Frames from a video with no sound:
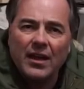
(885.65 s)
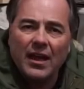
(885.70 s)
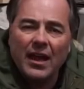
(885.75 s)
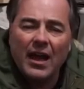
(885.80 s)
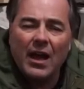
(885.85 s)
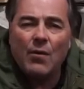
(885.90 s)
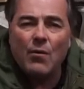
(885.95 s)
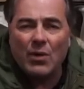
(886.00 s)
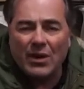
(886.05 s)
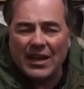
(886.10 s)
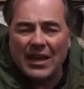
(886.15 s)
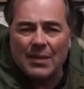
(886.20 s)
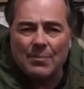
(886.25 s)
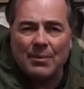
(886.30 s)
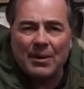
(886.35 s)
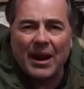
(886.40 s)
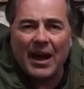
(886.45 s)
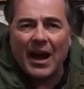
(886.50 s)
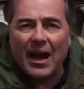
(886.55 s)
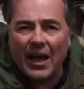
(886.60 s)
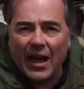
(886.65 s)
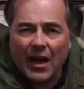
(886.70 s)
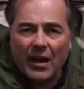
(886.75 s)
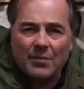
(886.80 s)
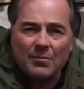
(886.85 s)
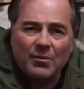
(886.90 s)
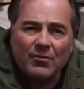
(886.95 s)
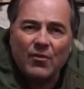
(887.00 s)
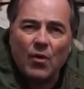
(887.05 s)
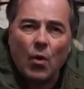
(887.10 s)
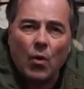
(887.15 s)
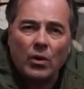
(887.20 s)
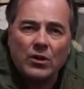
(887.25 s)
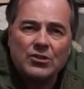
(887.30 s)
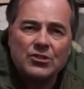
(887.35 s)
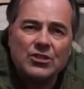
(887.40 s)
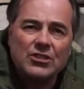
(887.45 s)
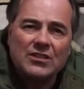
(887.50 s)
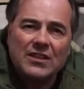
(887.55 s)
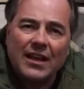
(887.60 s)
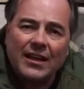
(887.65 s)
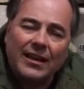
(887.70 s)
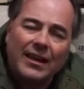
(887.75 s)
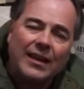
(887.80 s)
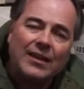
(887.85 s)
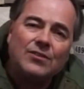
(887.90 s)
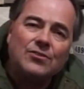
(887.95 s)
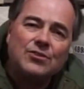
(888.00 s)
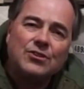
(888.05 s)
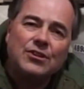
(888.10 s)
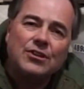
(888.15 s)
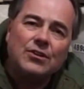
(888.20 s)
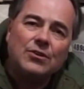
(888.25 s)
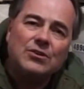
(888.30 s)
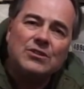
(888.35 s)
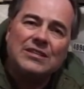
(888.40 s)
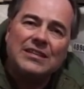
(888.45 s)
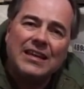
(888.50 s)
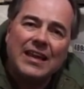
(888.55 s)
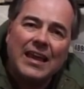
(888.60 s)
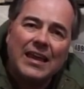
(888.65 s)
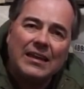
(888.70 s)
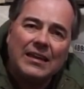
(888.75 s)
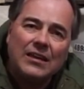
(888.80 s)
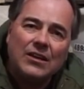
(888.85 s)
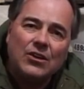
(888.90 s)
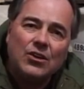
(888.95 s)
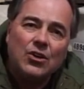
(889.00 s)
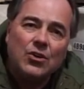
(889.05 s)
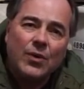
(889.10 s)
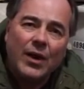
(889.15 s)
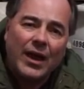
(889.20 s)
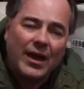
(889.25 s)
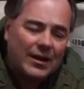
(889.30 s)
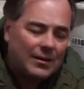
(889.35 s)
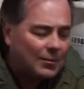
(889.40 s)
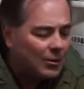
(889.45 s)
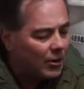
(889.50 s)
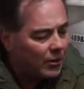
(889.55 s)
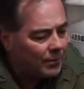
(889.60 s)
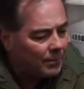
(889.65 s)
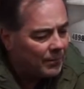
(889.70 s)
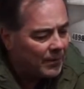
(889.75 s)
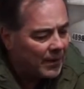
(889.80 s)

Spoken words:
We'll keep an eye on him, of course, just like introducing any new animal.